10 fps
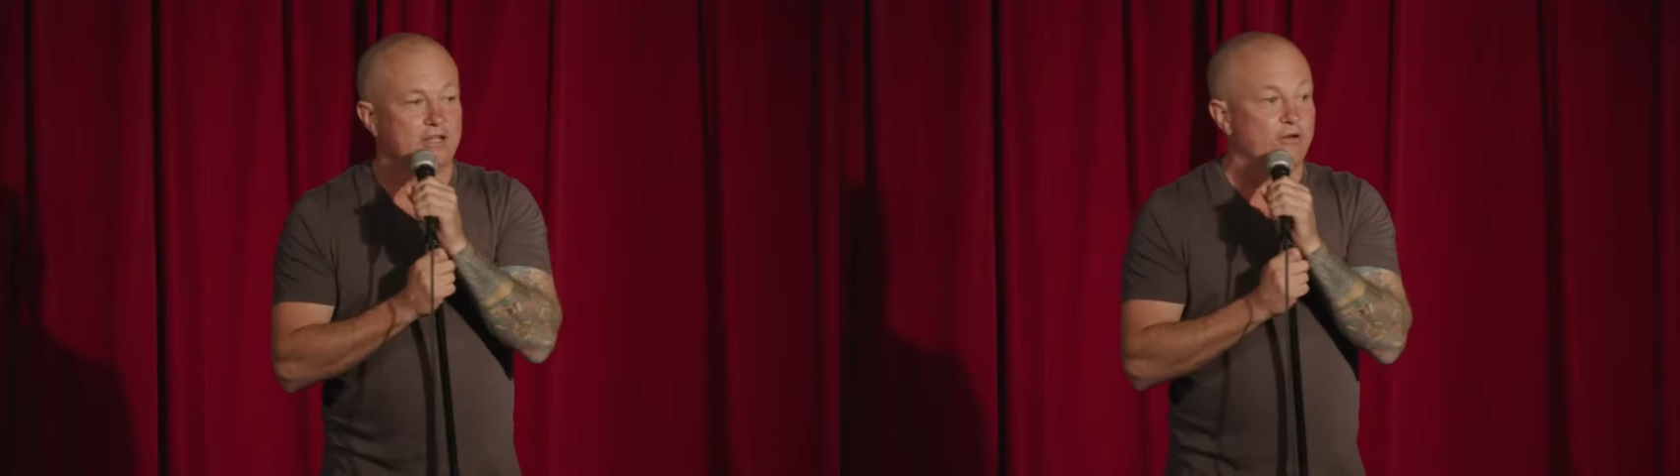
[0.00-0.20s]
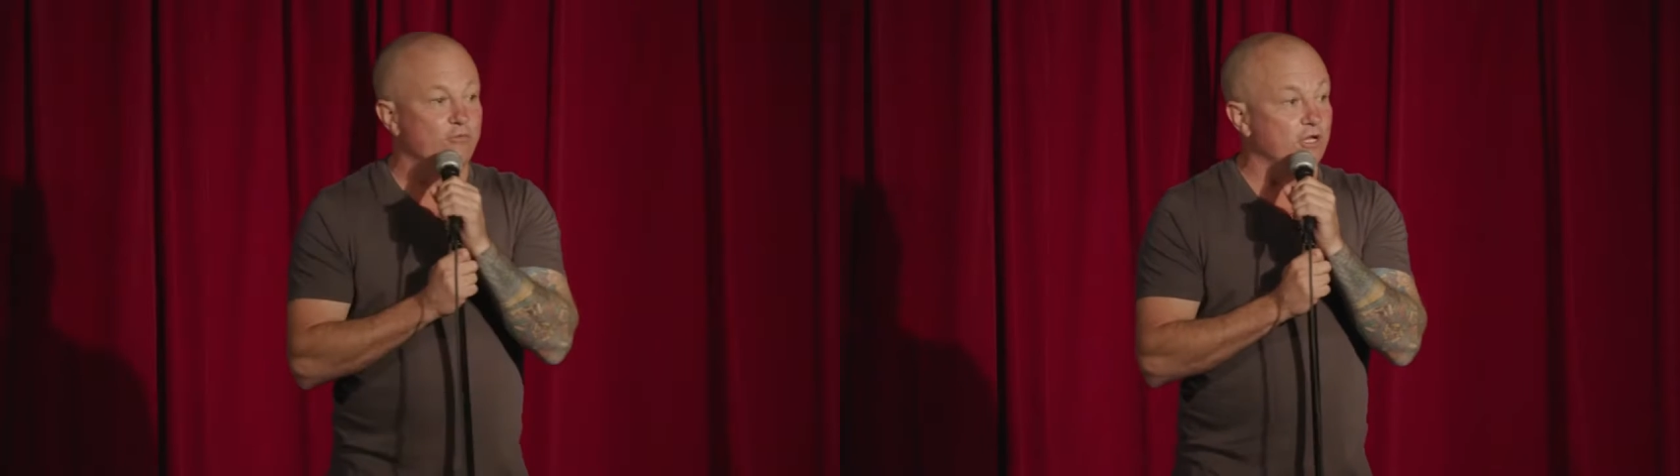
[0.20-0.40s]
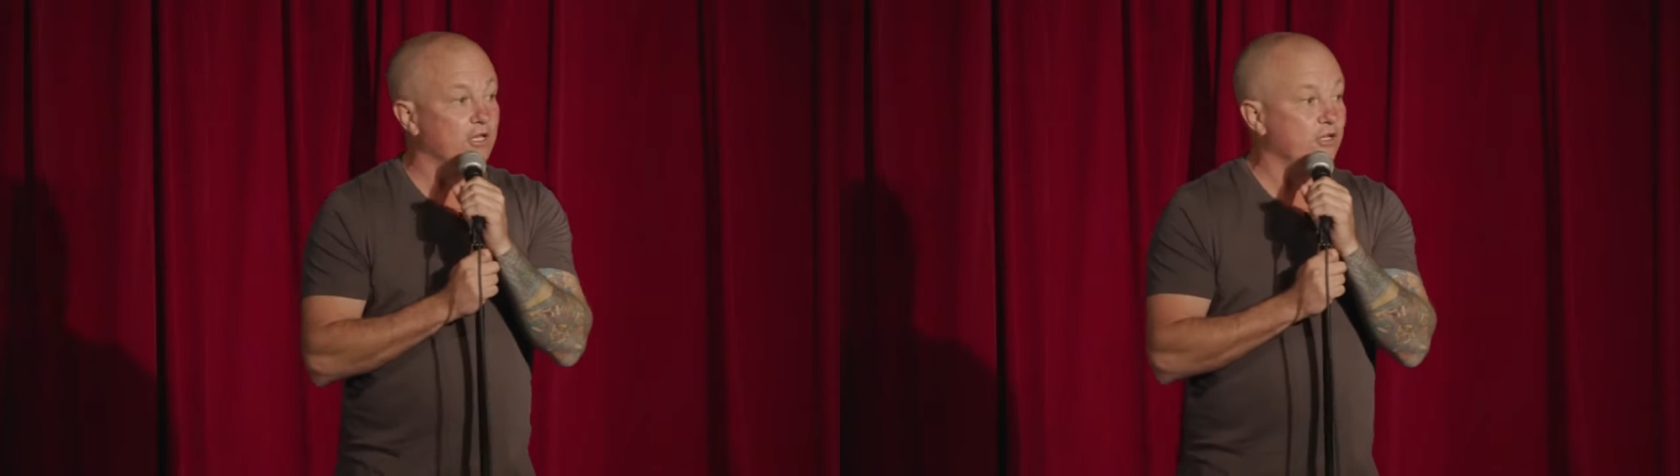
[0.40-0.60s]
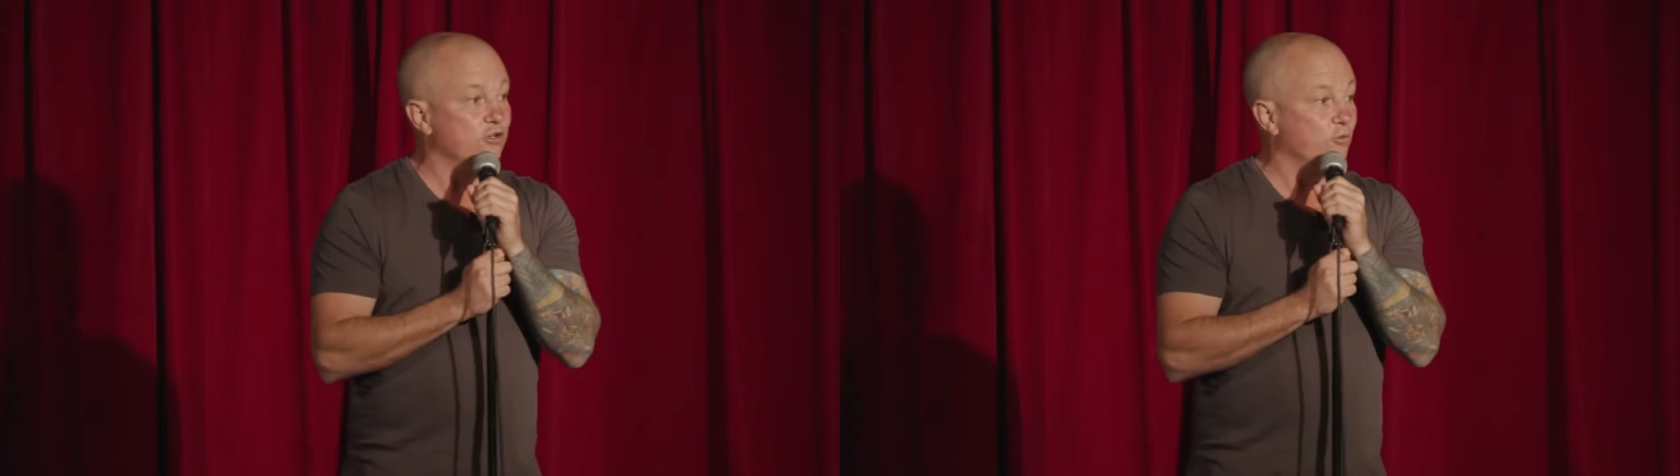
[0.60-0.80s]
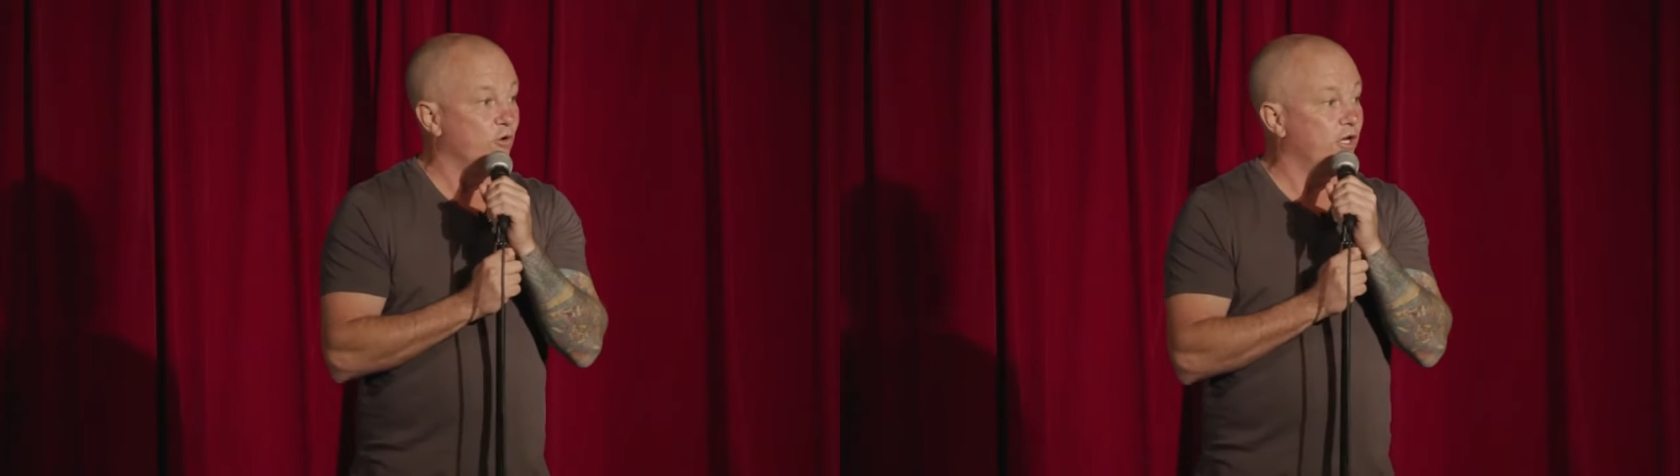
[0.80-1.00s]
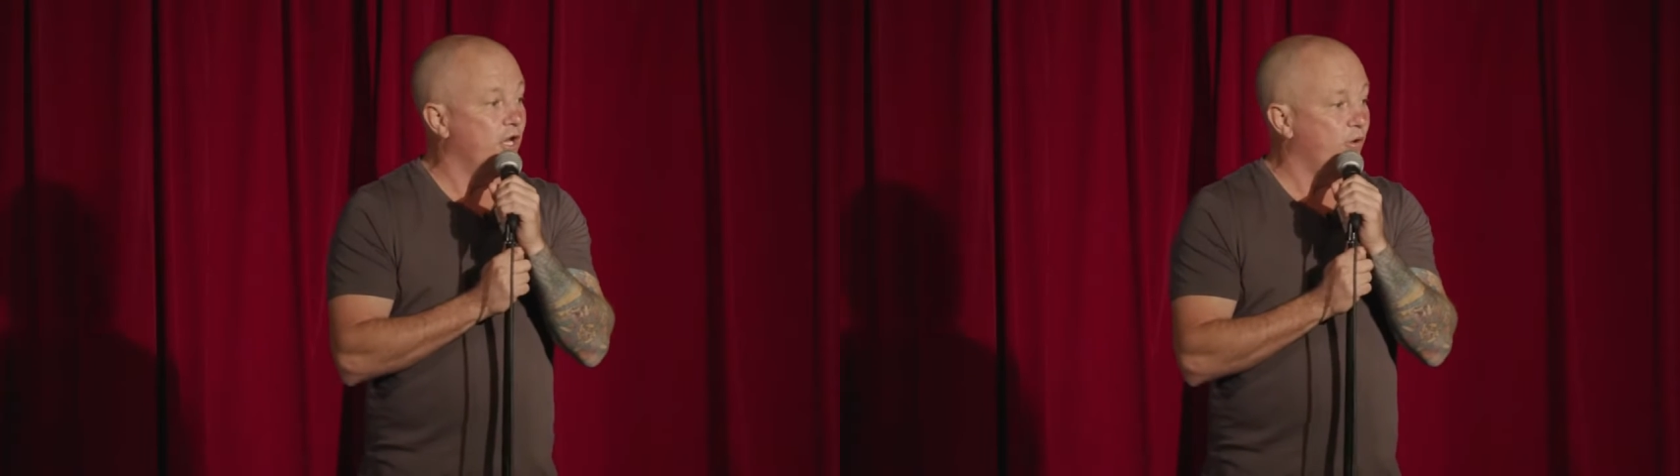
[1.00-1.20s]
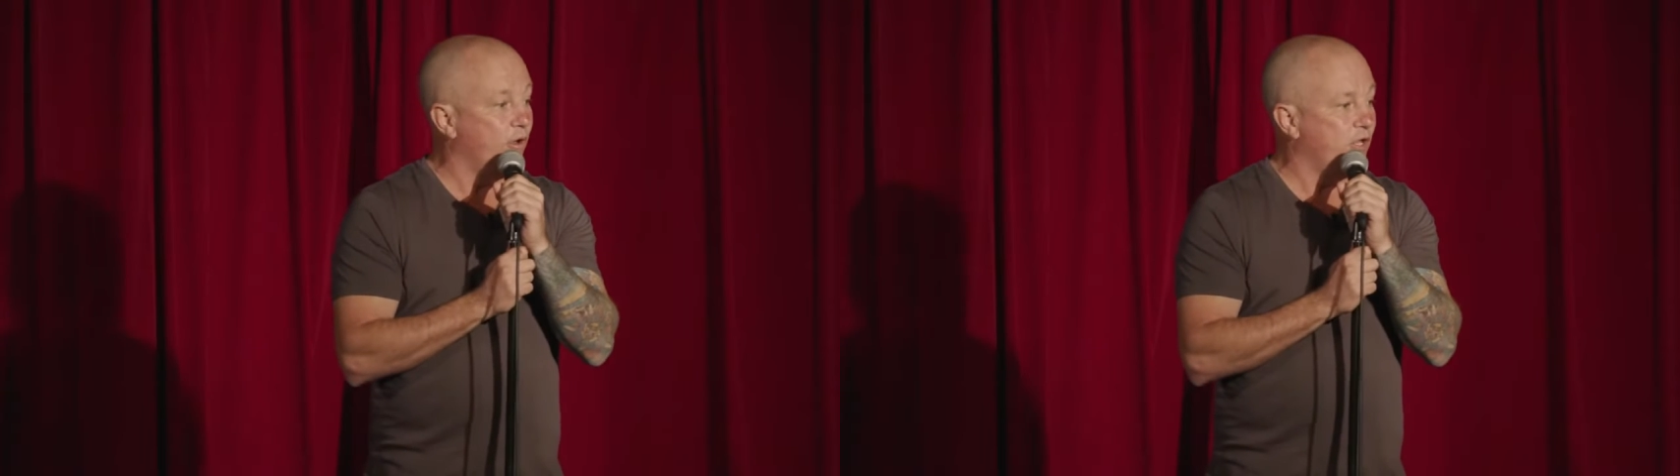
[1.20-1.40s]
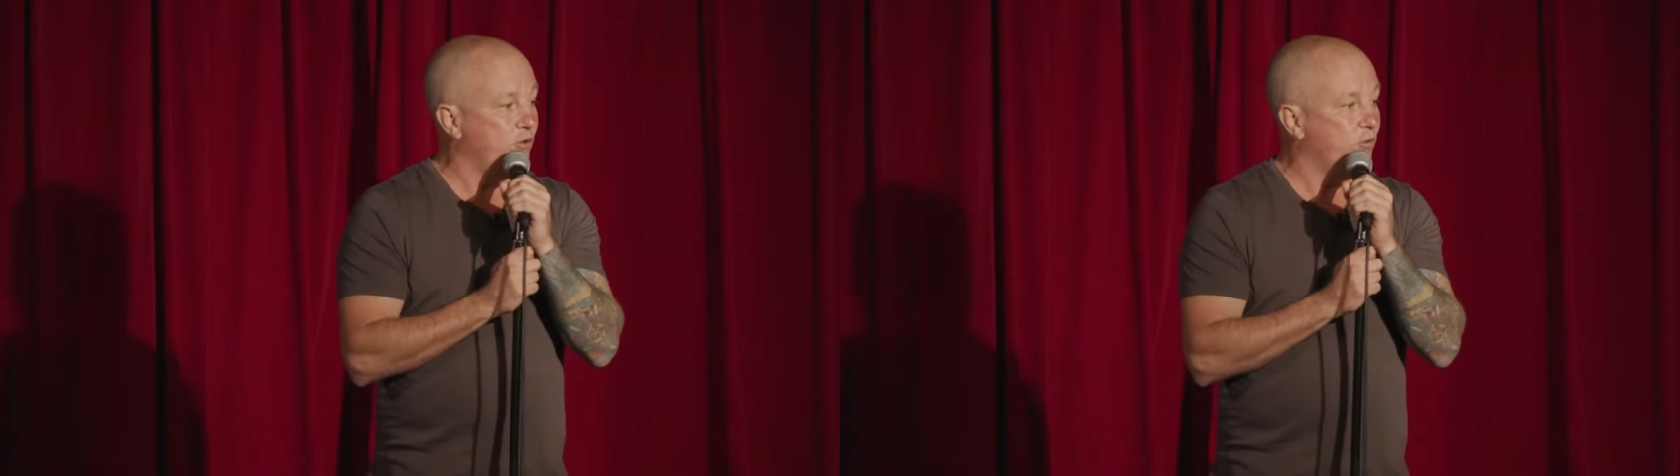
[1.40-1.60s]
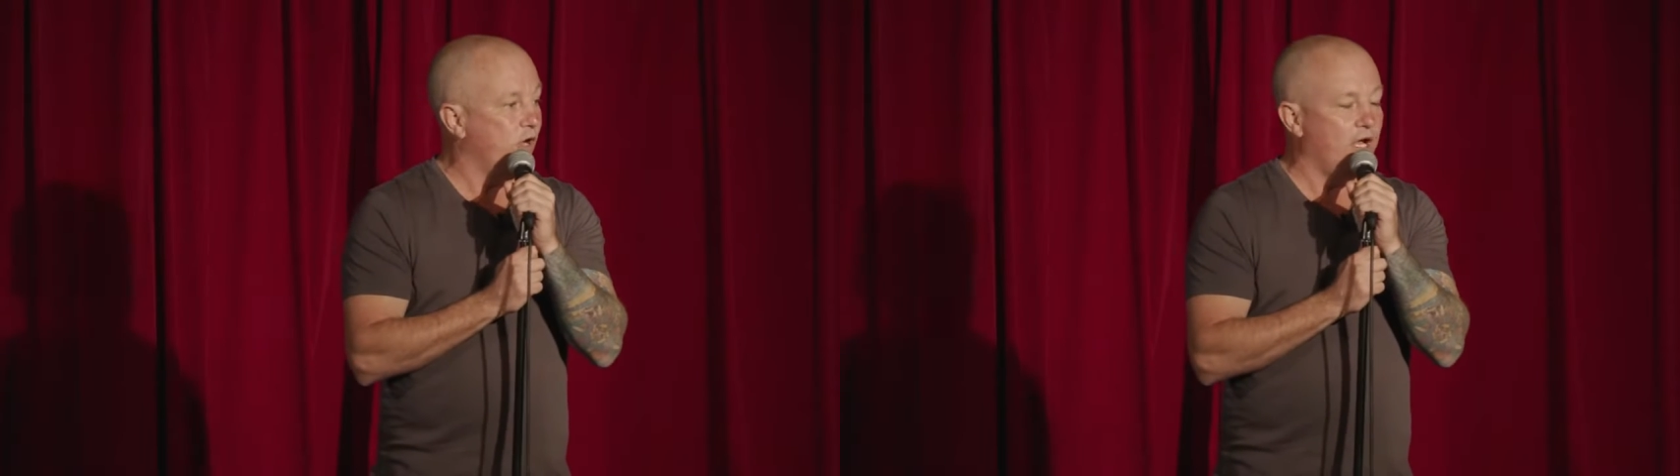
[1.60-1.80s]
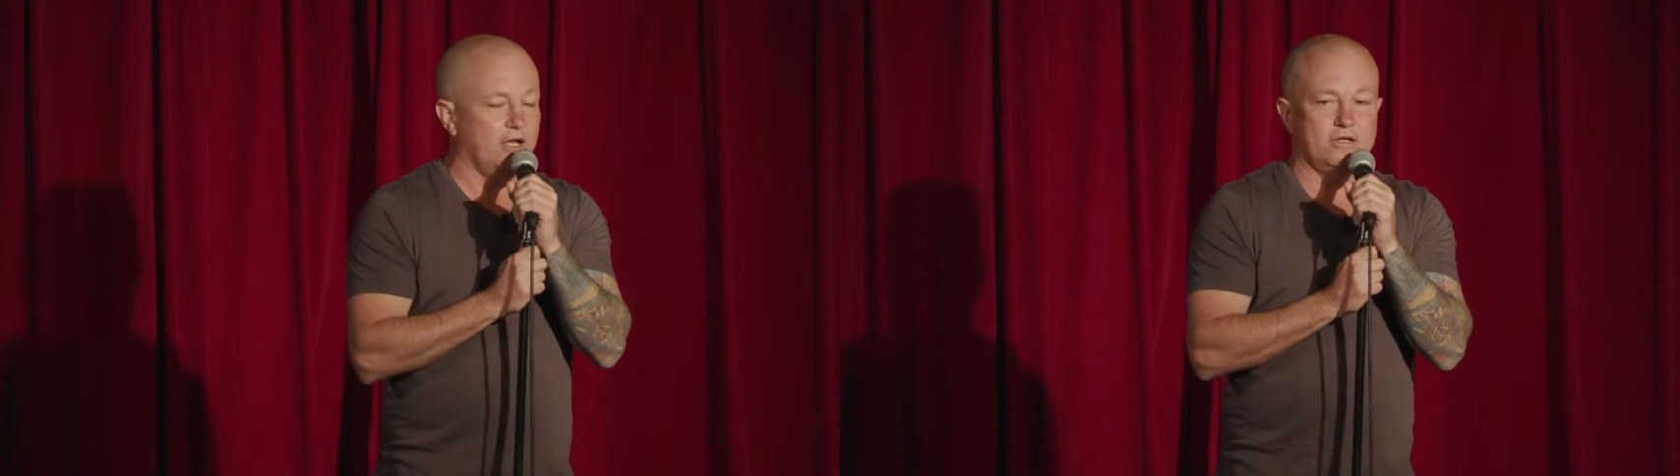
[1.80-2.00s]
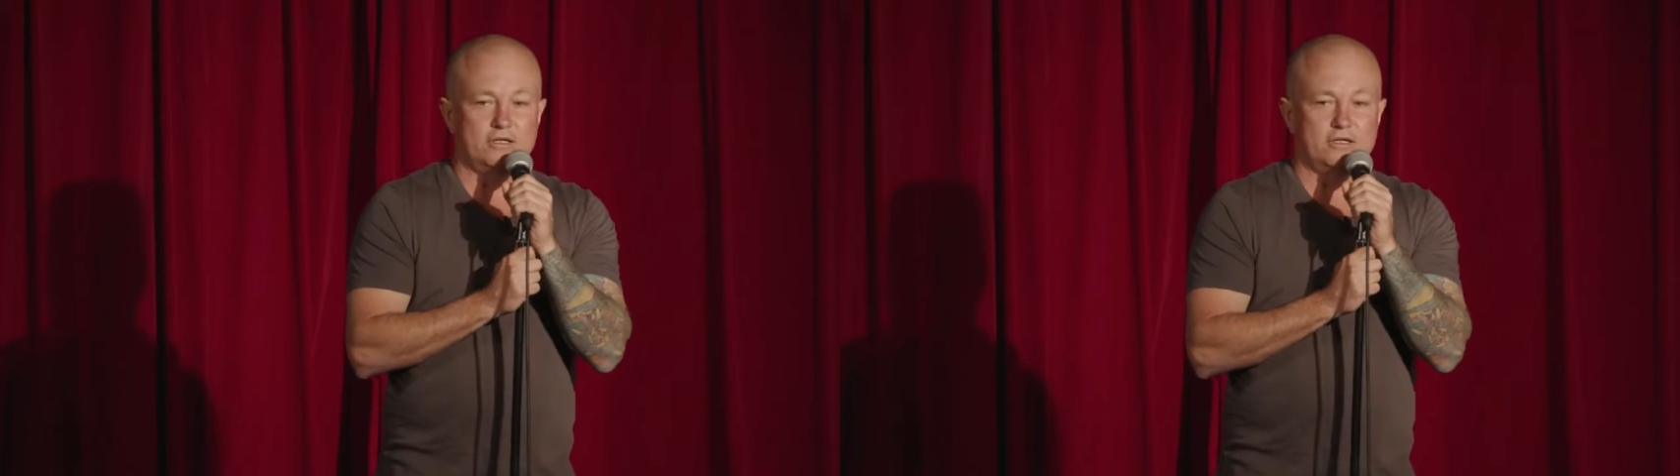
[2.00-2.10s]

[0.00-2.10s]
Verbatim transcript: They really do want to know how you are.